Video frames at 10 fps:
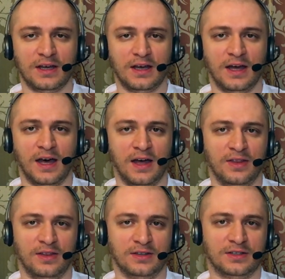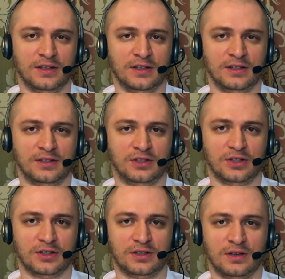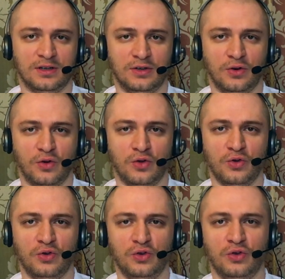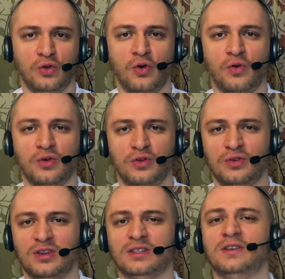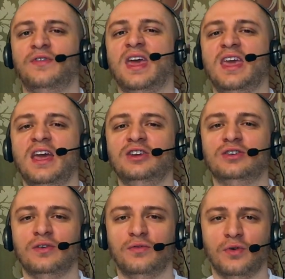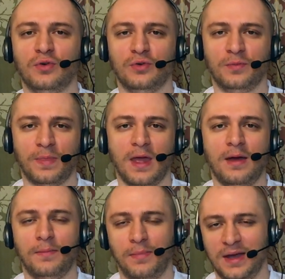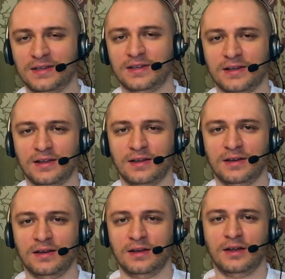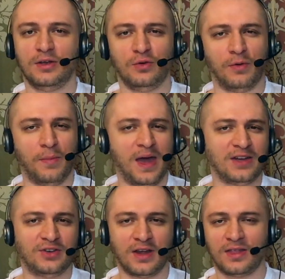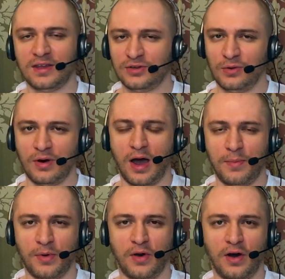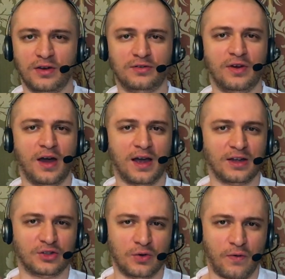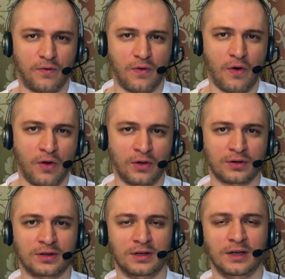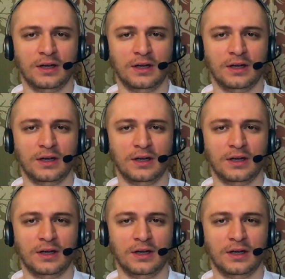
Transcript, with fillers: Uh, this is just uh, you know you you don't you, this is a vacation for you. Basically, you're imagining things. You're a hypochondriac. It's your fault.